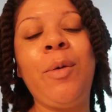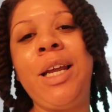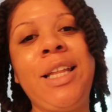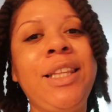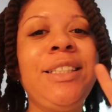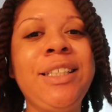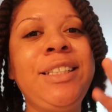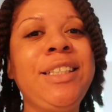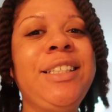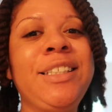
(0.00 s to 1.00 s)
I want to get this,
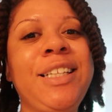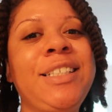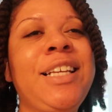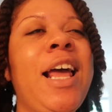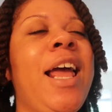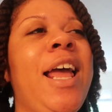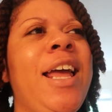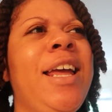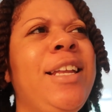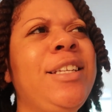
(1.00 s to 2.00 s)
this, this, this, and this,
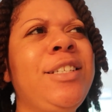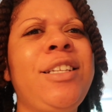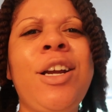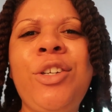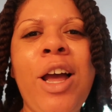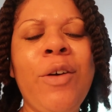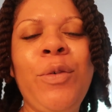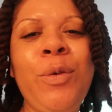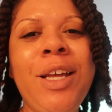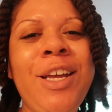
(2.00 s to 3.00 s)
and start trying
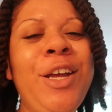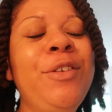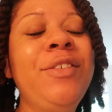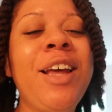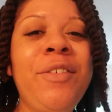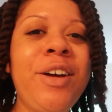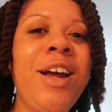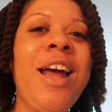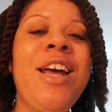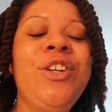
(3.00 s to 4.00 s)
food that you've
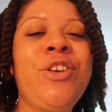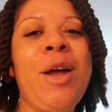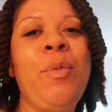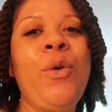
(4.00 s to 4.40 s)
never tried